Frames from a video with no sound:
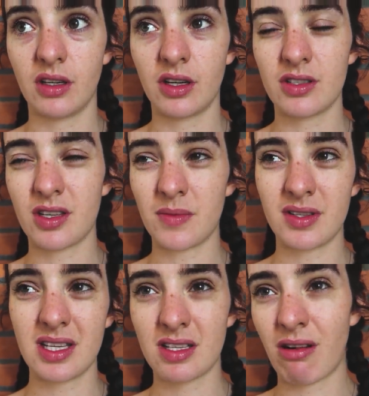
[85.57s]
because
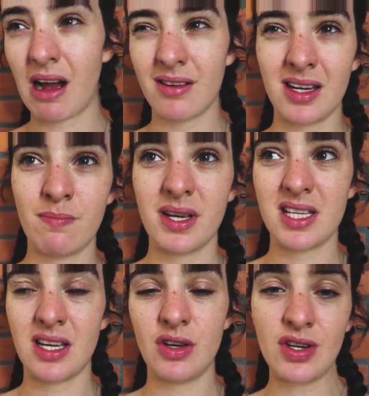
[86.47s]
sometimes it's crowded and
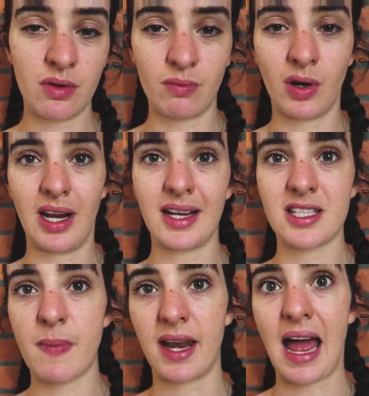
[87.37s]
busy and you don't want to like
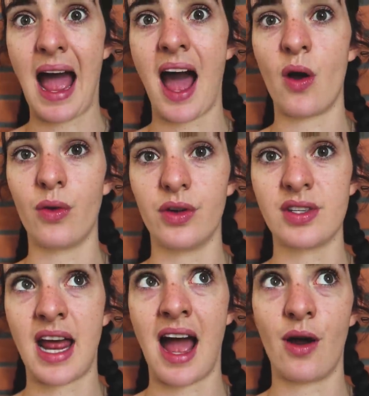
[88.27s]
spend
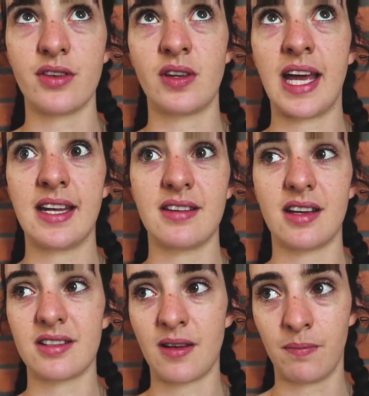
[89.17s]
hours and hours on end
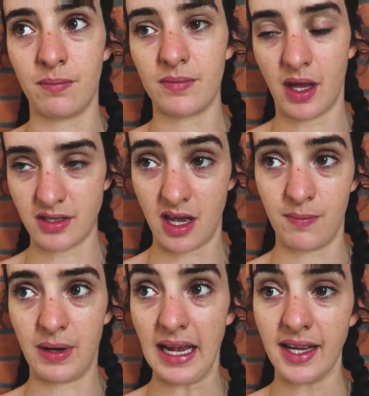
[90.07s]
at some a
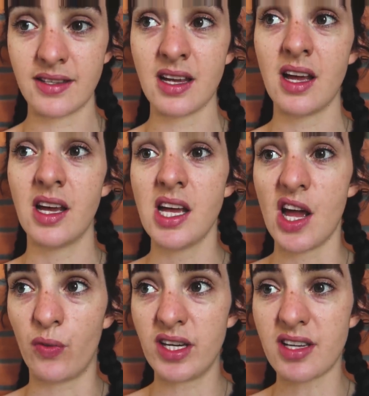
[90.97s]
certain place,
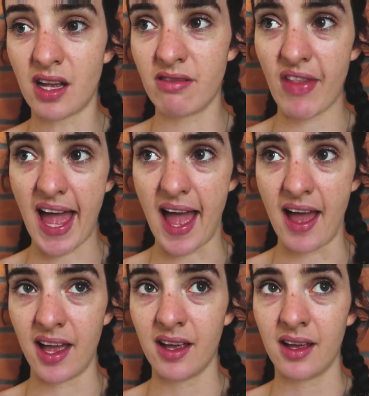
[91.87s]
if we're done
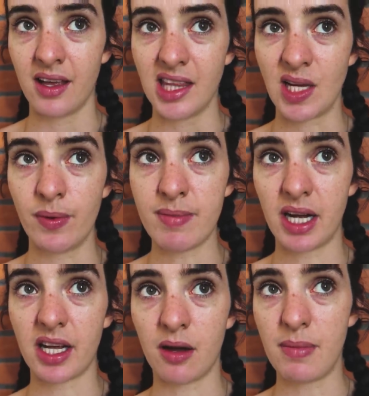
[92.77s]
there, then we
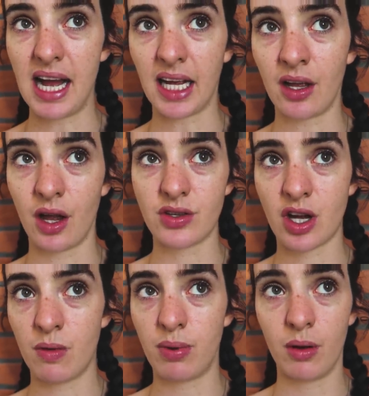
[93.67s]
might come back and go to
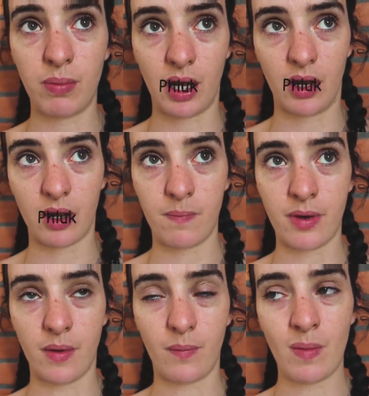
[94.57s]
Kompong Phluk,
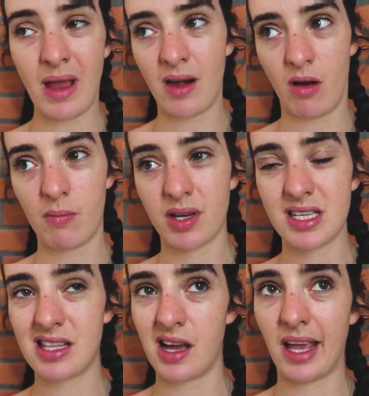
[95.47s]
but we may not because
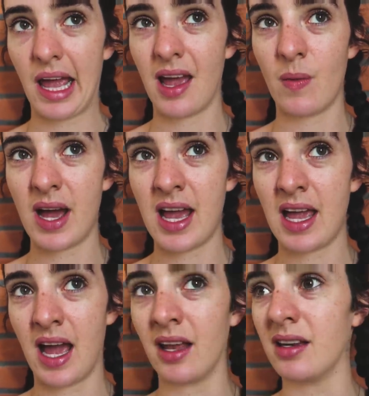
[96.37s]
it's thirty K
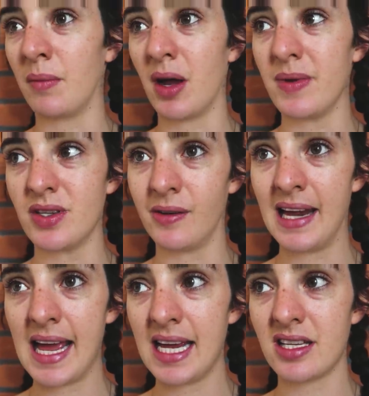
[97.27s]
away and it might be too
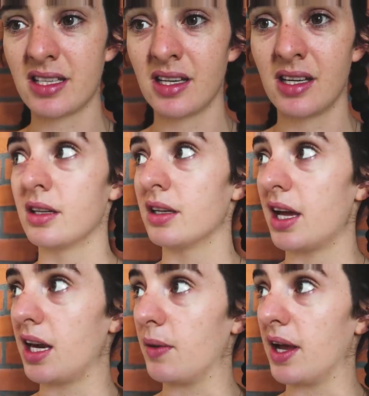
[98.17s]
late.
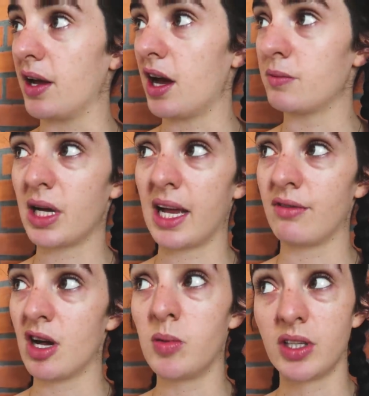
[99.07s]
Anyway, I'm
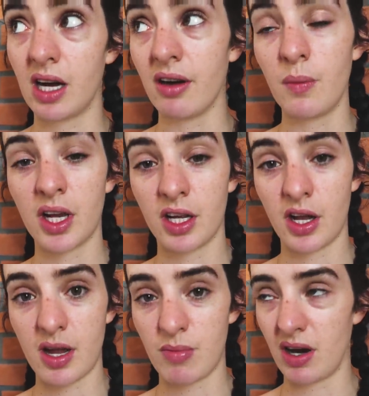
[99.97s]
getting verbal diarrhea. We're gonna
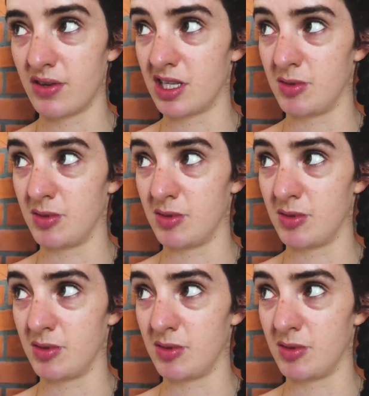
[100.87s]
go get breakfast